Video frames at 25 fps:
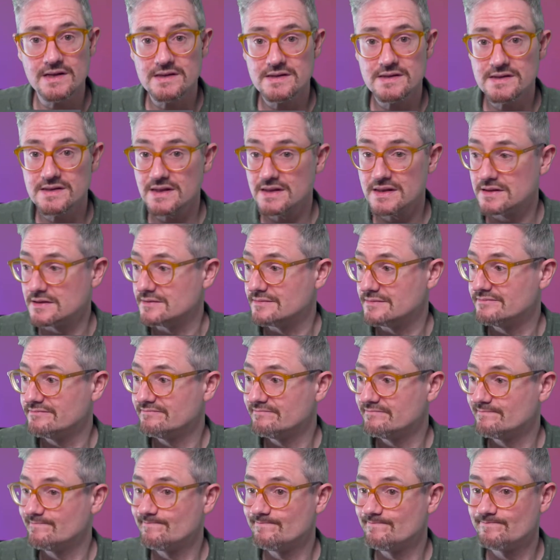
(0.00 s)
So
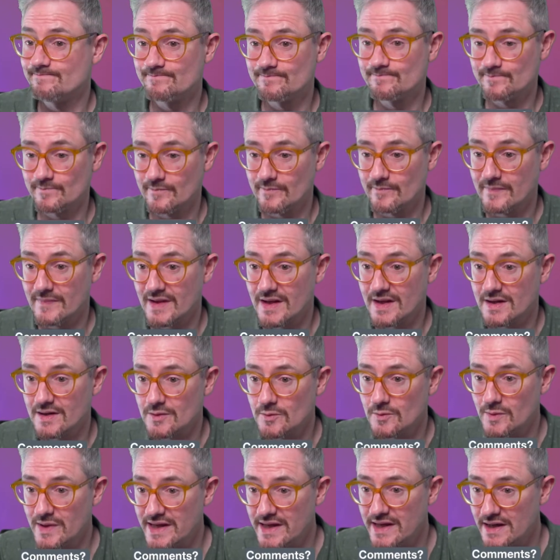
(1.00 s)

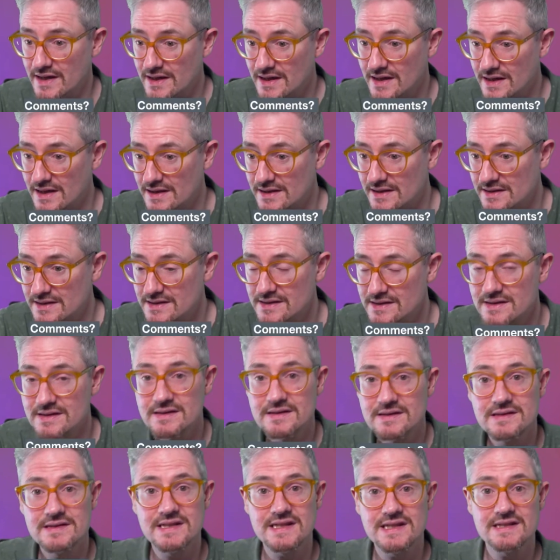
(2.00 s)
we are
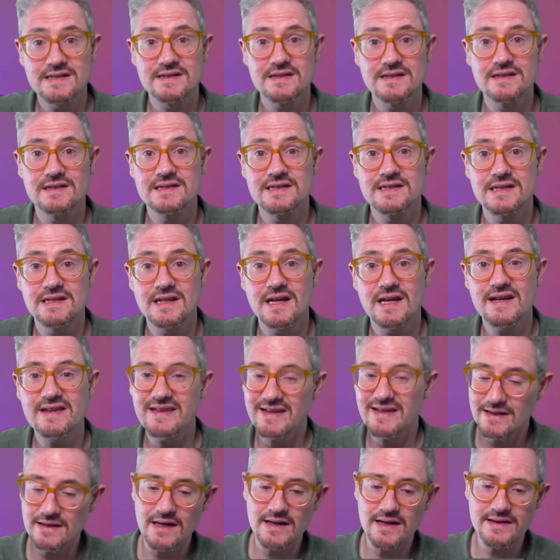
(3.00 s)
6:30. I
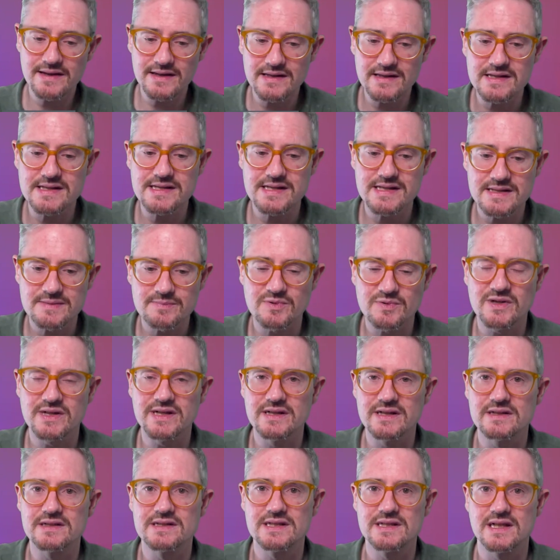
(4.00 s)
think this is
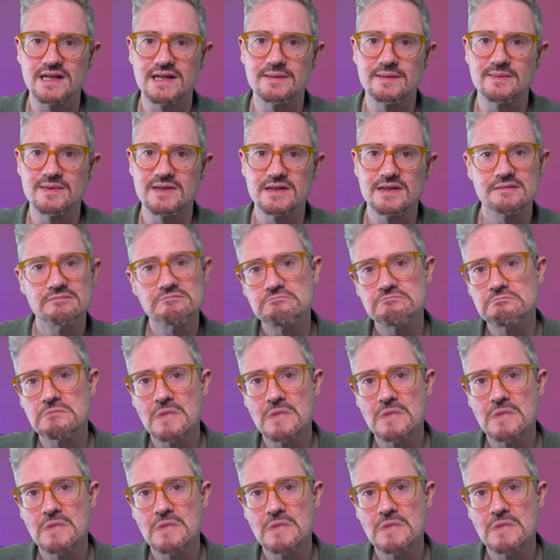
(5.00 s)
pretty good timing.